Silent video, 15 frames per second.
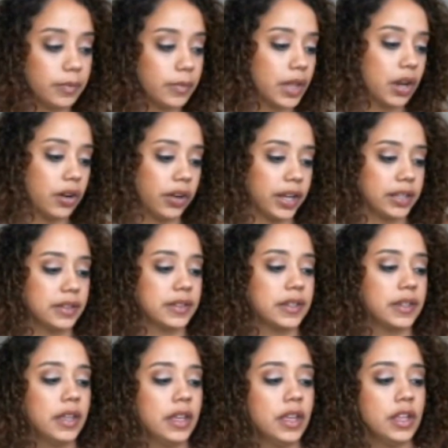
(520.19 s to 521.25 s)
All right,
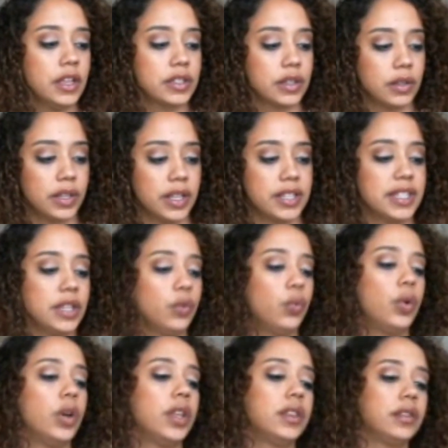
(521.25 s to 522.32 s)
so let's see
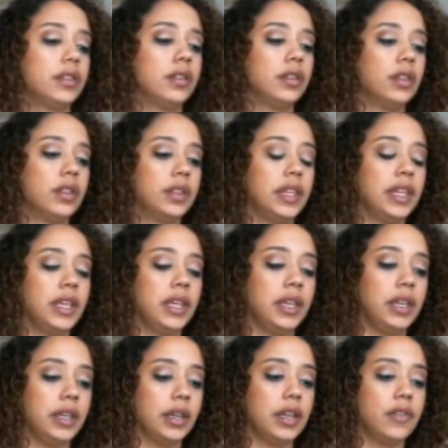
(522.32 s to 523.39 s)
what
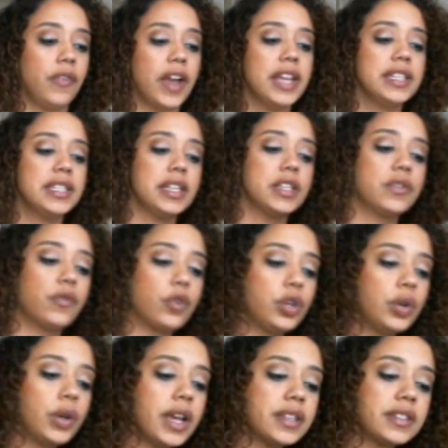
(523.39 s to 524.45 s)
the advice is for you
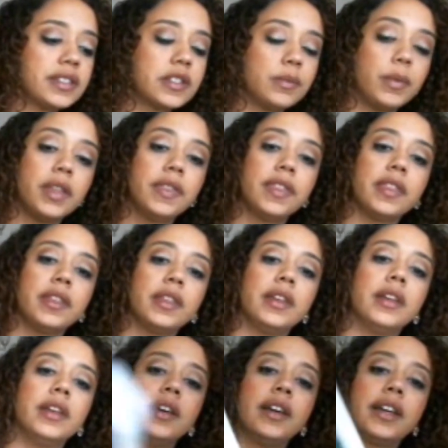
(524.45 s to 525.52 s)
guys this month.
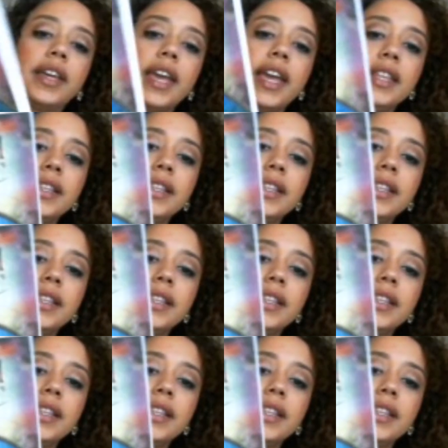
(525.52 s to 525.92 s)
Again,